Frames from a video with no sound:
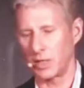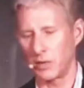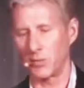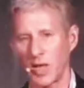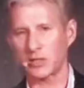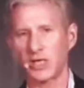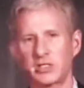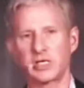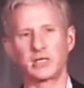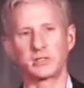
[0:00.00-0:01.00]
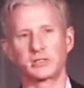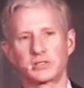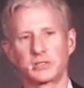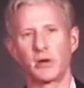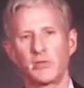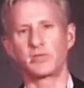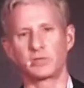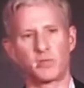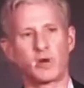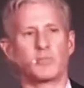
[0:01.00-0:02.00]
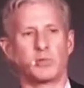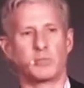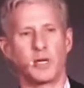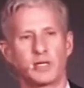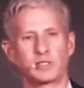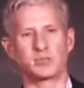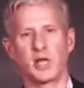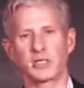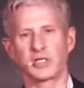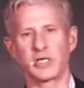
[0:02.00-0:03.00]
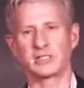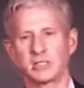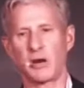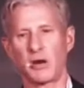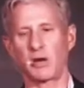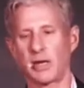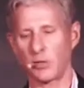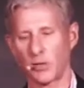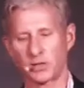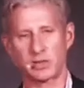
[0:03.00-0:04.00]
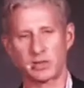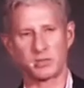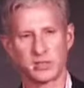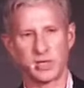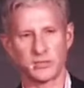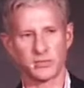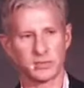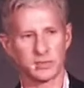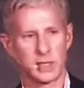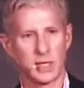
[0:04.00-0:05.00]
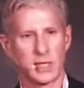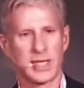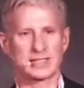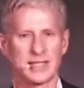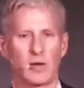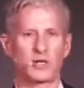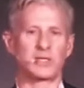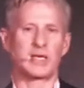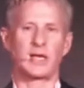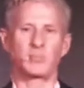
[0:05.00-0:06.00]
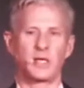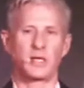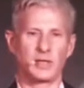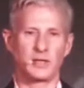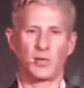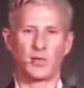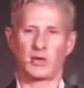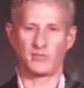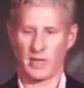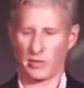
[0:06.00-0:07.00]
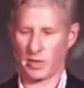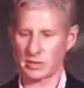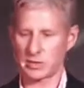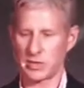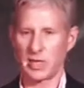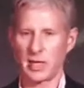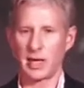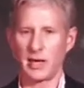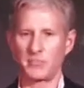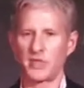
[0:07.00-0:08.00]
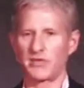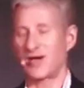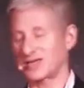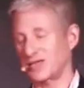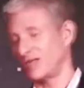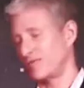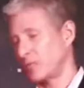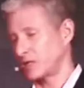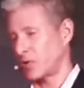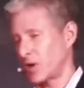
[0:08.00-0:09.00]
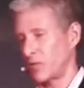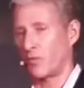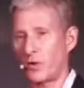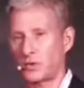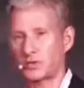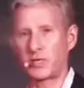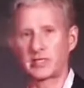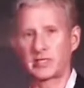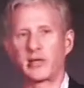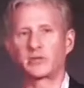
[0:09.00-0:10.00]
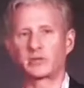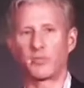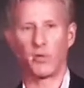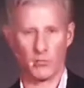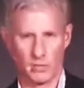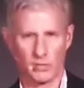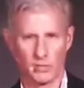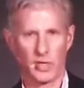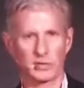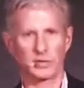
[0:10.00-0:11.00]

blockchains can't solve this problem, right? Because blockchains are networks themselves. As networks, they can't be a network of networks. Um, in fact, they even make the problem worse because now there's more of them, right? So